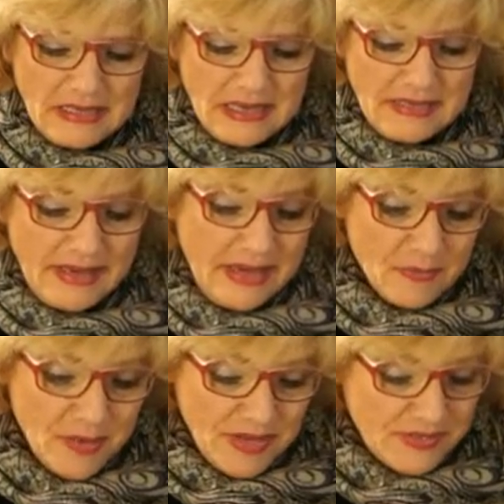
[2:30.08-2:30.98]
they can
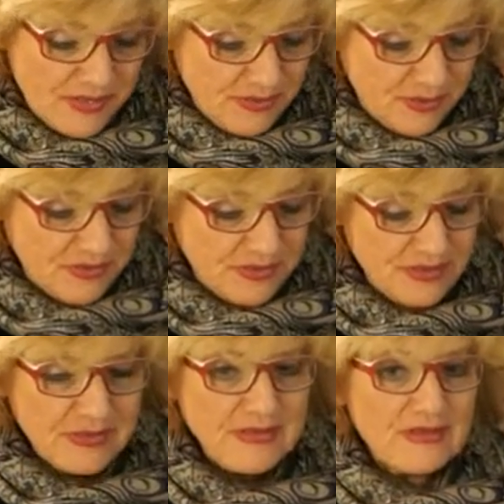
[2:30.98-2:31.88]
be
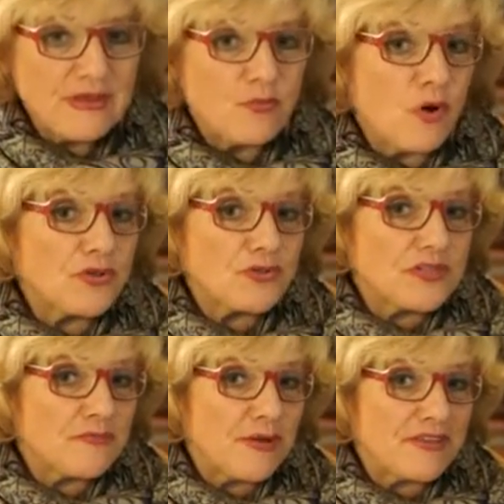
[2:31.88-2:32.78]
uncertain, they want to
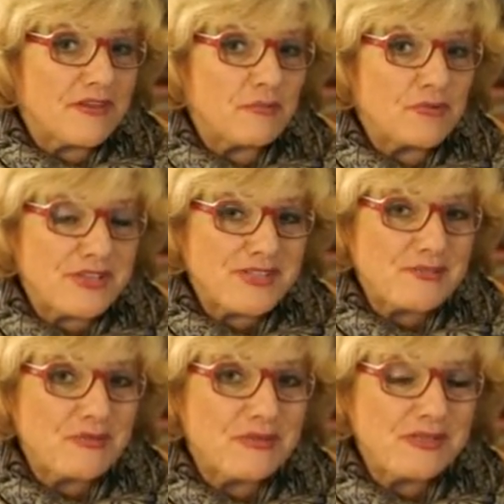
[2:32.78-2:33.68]
live by their
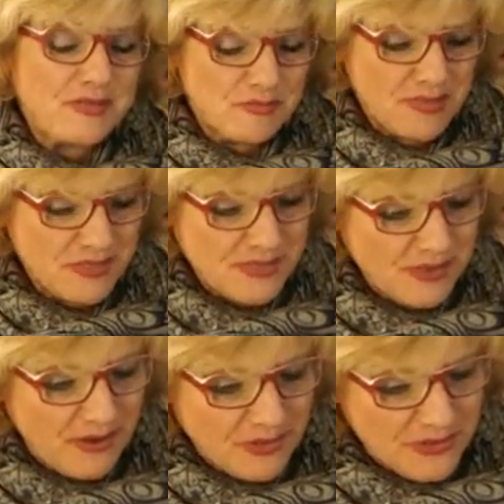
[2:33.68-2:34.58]
principles, but it's
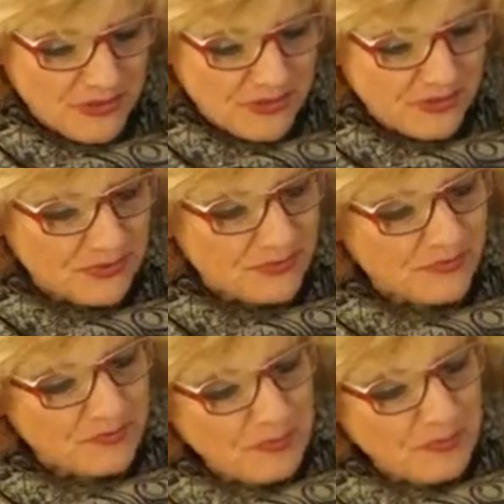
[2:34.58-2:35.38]
hard to do.